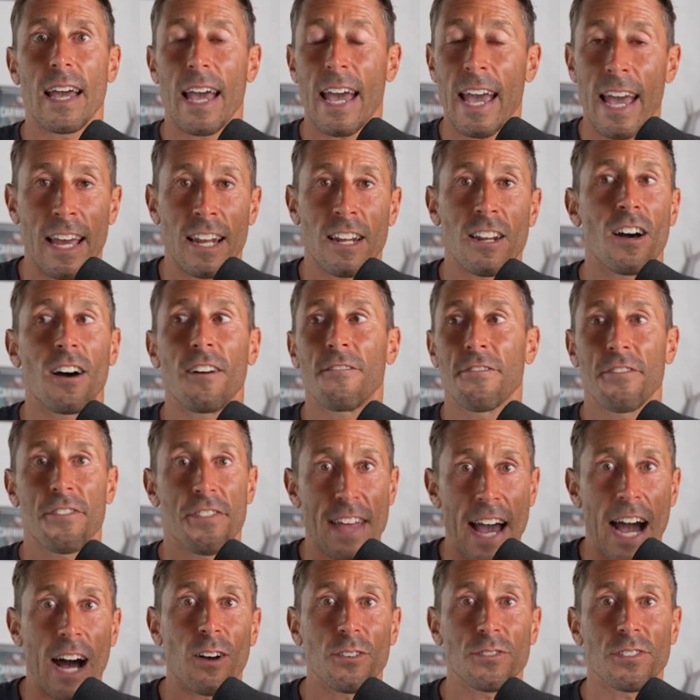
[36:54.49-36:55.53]
N of
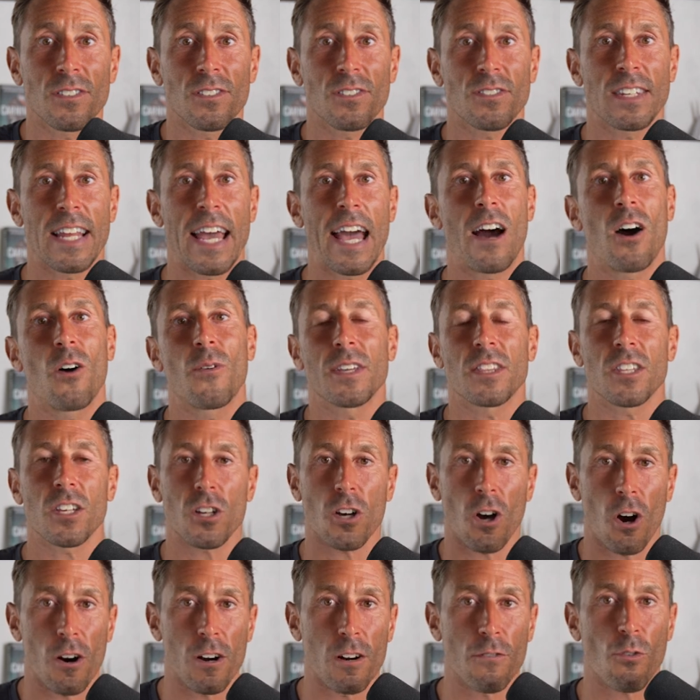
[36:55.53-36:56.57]
thousands now in the
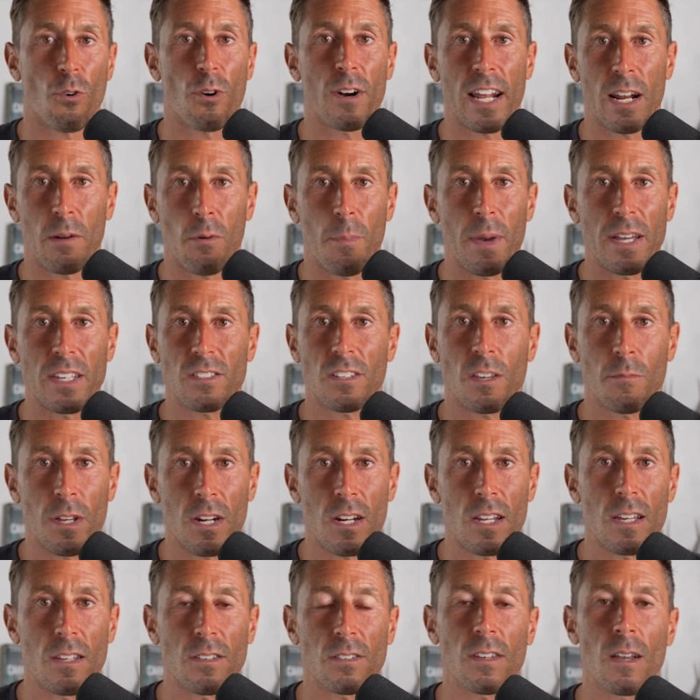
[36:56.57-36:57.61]
carnivore and animal based
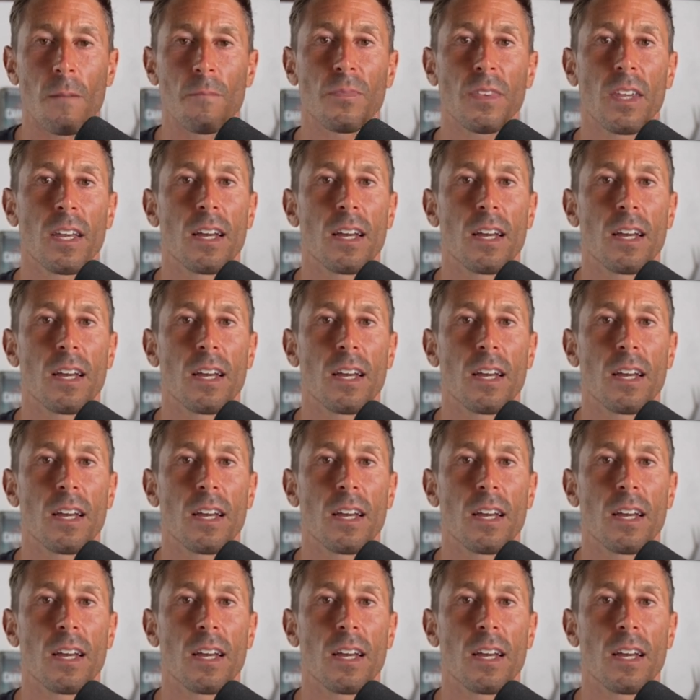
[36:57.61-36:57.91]
communities.